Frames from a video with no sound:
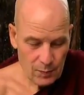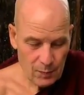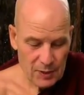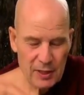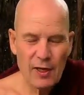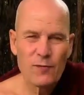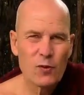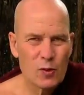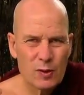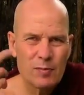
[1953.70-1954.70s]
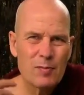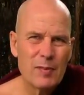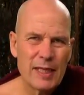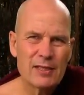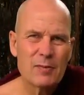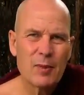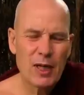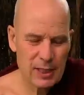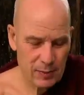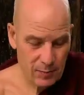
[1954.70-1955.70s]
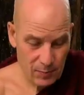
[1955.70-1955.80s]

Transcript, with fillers: Material food makes the body.